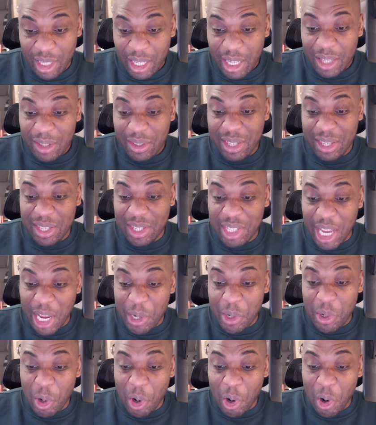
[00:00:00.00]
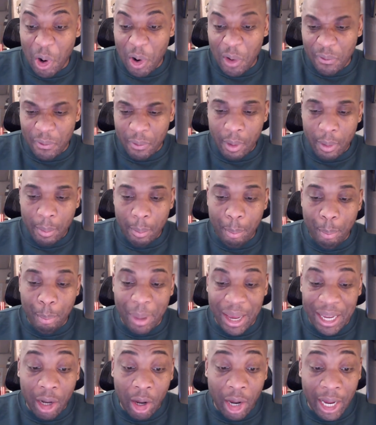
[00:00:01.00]
the son of
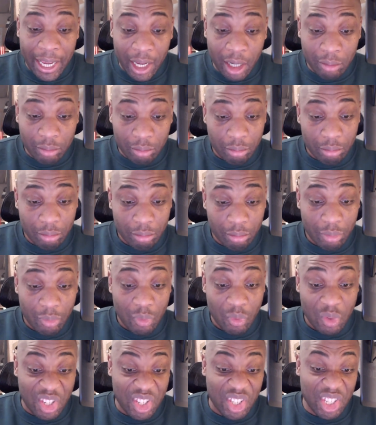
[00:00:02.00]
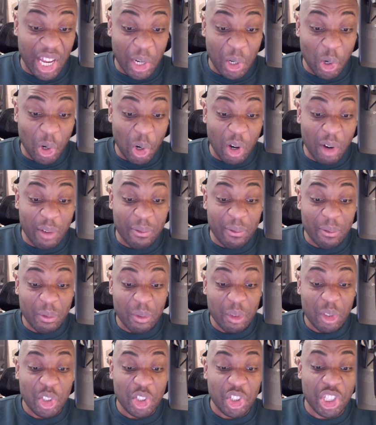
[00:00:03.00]
Benaiah, son of
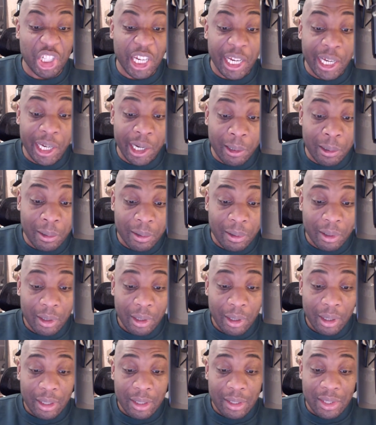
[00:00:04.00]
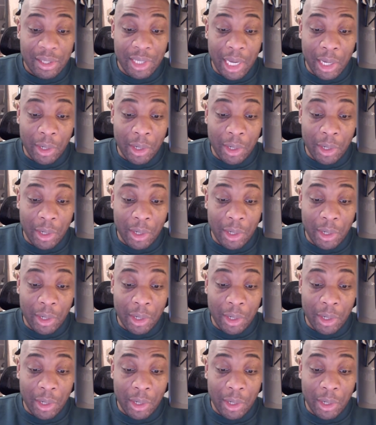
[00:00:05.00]
Jael, son